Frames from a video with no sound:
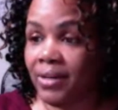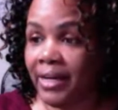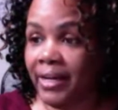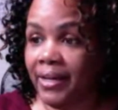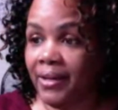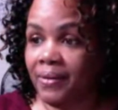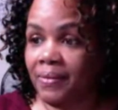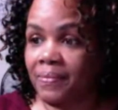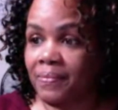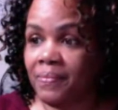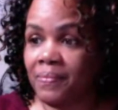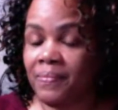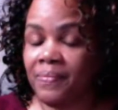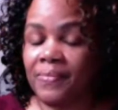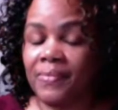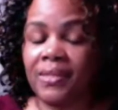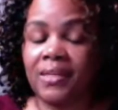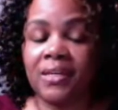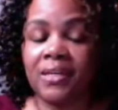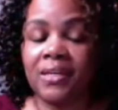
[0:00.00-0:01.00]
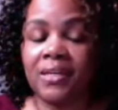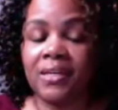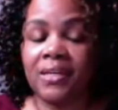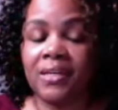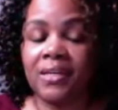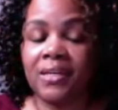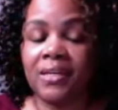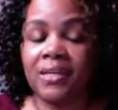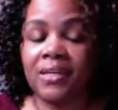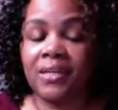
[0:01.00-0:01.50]
right?
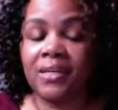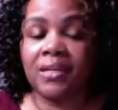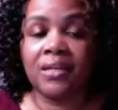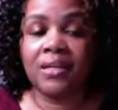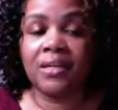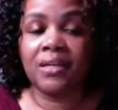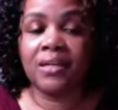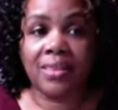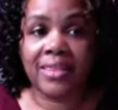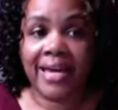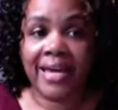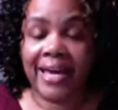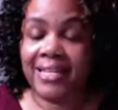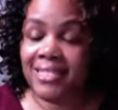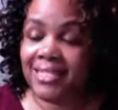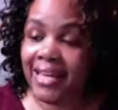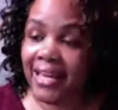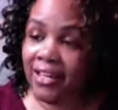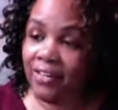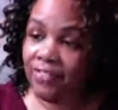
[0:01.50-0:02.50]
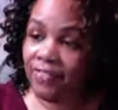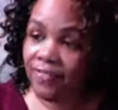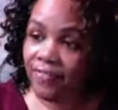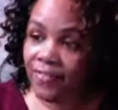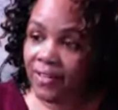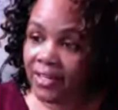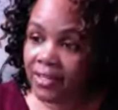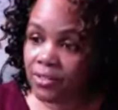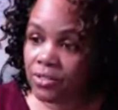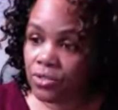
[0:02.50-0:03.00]
So that's a
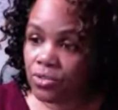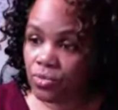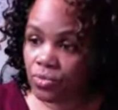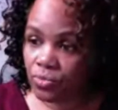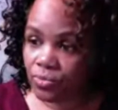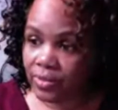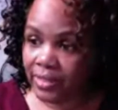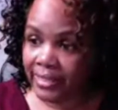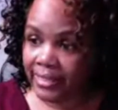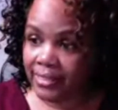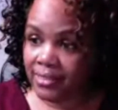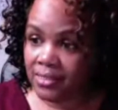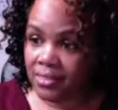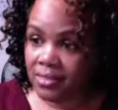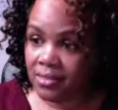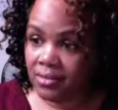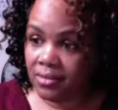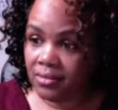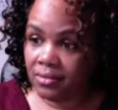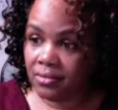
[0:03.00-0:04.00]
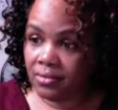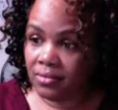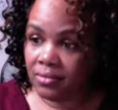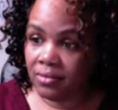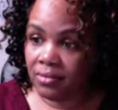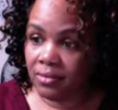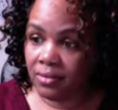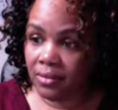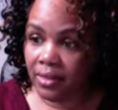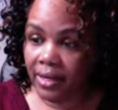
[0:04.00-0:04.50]
fixed rate.
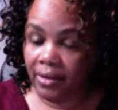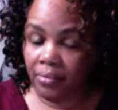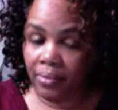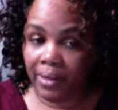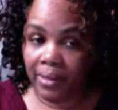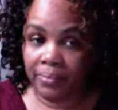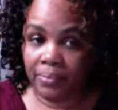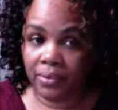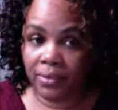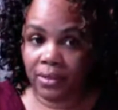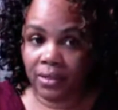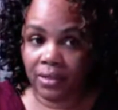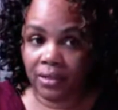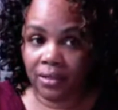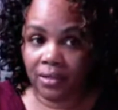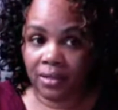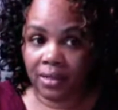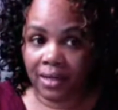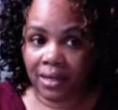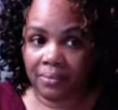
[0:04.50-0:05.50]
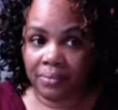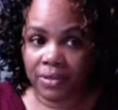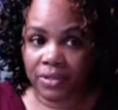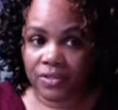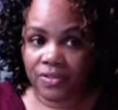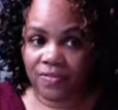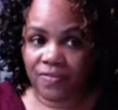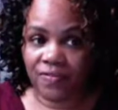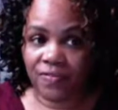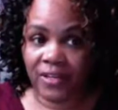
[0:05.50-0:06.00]
Everybody put it in the
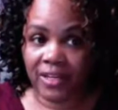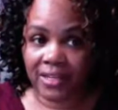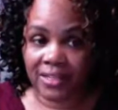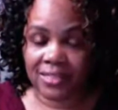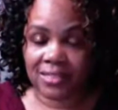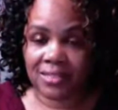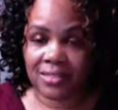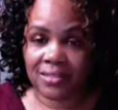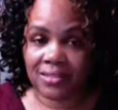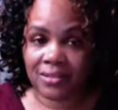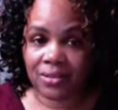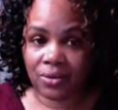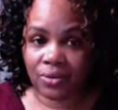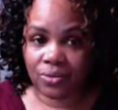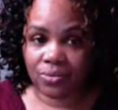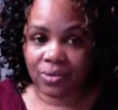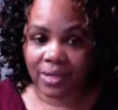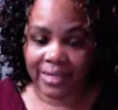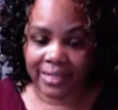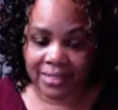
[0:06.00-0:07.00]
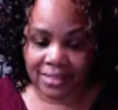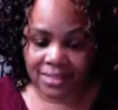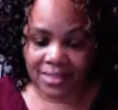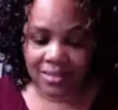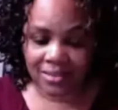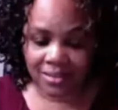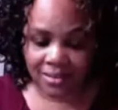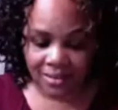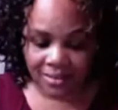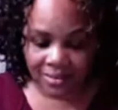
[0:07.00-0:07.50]
comments, fixed
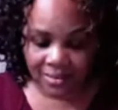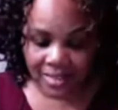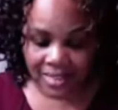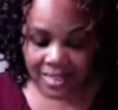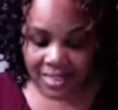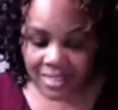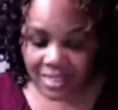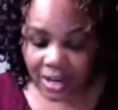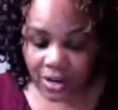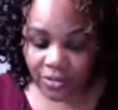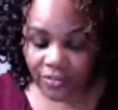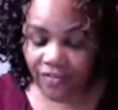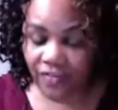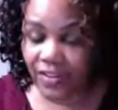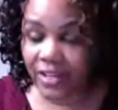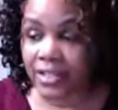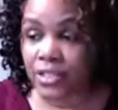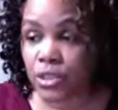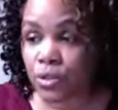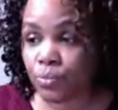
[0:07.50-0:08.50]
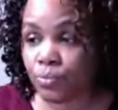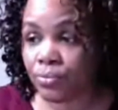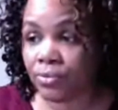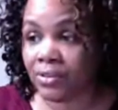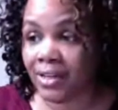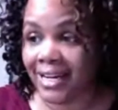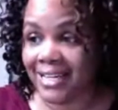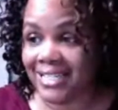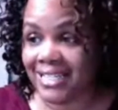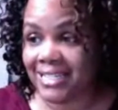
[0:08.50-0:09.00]
rate. This is how fixed
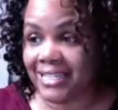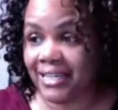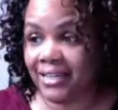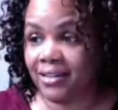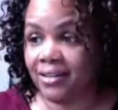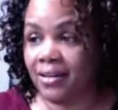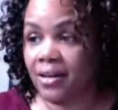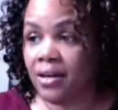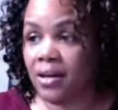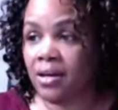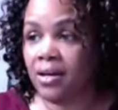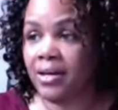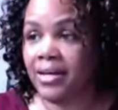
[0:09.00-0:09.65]
pricing.